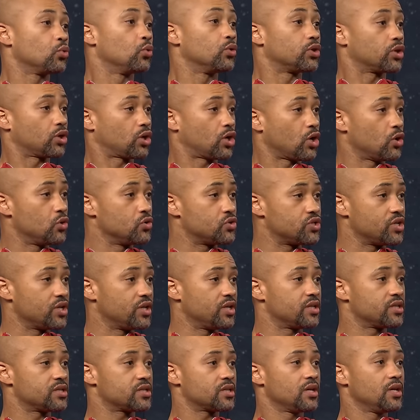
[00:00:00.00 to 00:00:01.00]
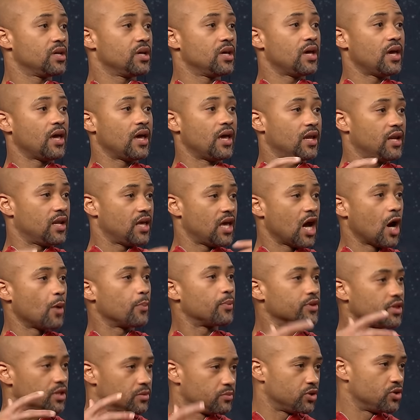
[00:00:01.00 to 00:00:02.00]
with the coaches and
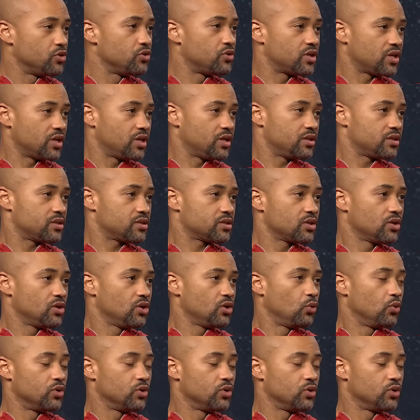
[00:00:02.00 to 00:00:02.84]
helping them do things yeah.